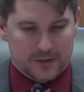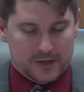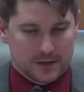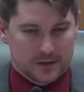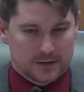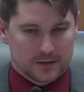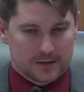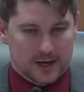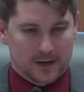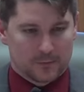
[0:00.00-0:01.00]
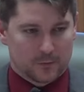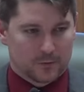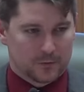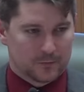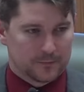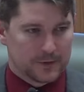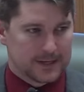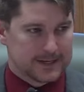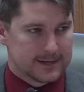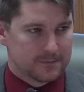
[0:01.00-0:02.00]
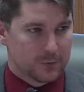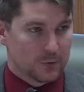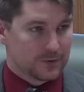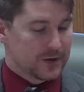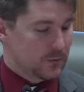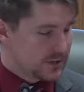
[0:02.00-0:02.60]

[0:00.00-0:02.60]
stick. We have to have a takings impact